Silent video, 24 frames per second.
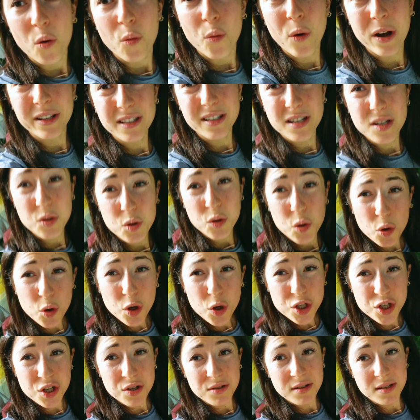weather is
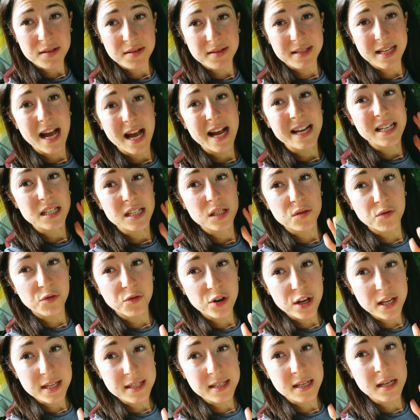gorgeous outside, it's
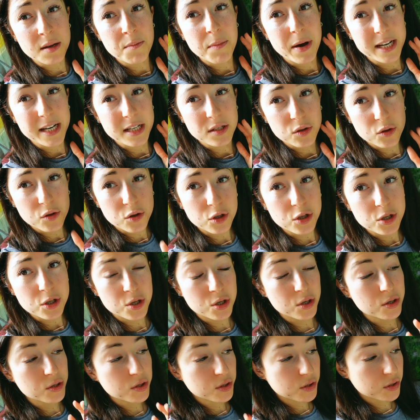freezing, but it's
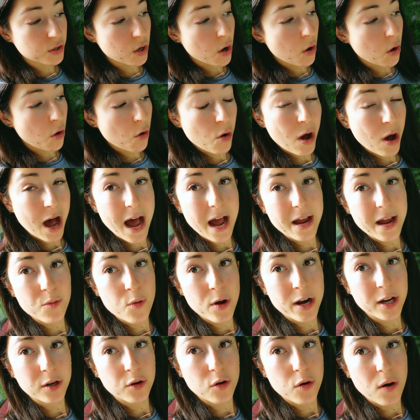gorgeous, so I
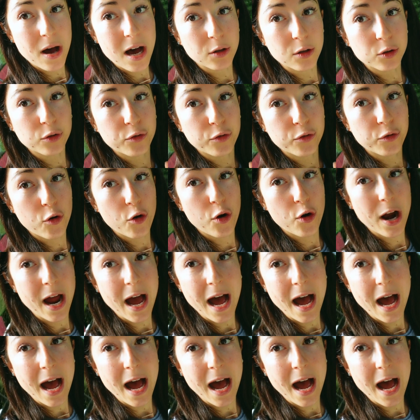want to go out for